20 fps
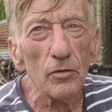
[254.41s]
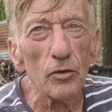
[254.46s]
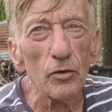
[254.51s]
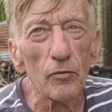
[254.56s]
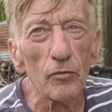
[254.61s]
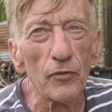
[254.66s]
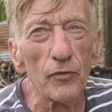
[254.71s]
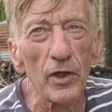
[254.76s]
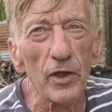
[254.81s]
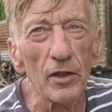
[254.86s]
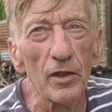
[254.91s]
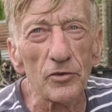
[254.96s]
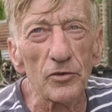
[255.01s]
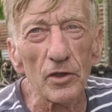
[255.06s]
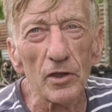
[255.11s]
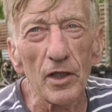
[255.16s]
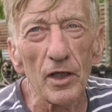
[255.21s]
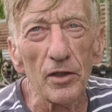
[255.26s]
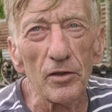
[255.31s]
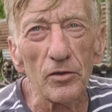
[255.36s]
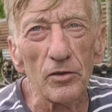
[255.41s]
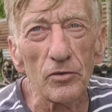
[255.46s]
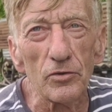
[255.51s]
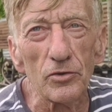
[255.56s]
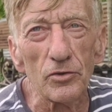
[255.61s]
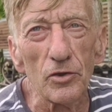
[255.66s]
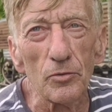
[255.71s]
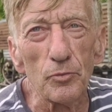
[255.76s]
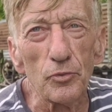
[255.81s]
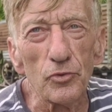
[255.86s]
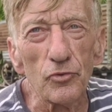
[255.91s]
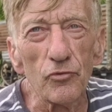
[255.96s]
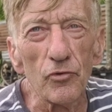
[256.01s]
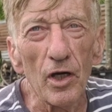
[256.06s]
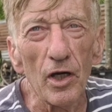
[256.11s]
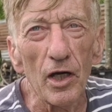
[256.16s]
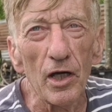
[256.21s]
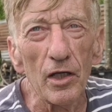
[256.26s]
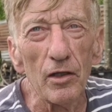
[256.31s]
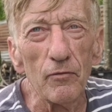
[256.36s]
Don't forget to like,
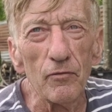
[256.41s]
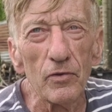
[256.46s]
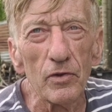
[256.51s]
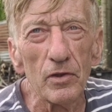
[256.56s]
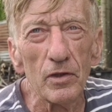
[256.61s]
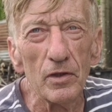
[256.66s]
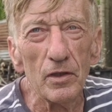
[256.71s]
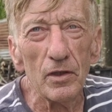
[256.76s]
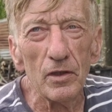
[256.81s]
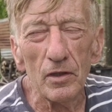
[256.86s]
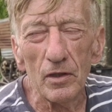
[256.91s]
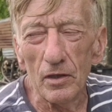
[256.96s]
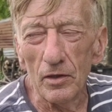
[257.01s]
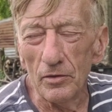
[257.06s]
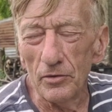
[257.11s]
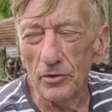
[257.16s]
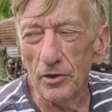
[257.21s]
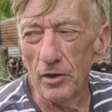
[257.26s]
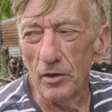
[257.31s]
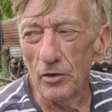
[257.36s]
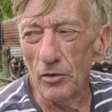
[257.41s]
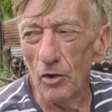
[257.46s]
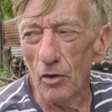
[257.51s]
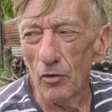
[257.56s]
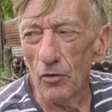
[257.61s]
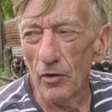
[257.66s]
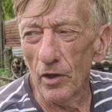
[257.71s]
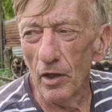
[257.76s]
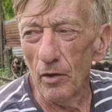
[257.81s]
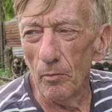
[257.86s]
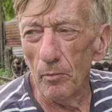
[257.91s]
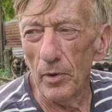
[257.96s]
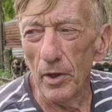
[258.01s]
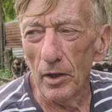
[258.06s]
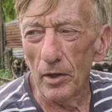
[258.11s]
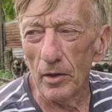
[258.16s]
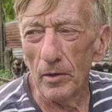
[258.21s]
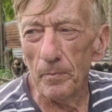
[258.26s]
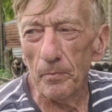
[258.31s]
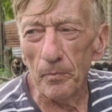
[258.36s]
subscribe and ding dong that
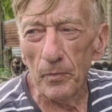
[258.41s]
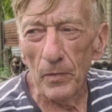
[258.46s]
bell.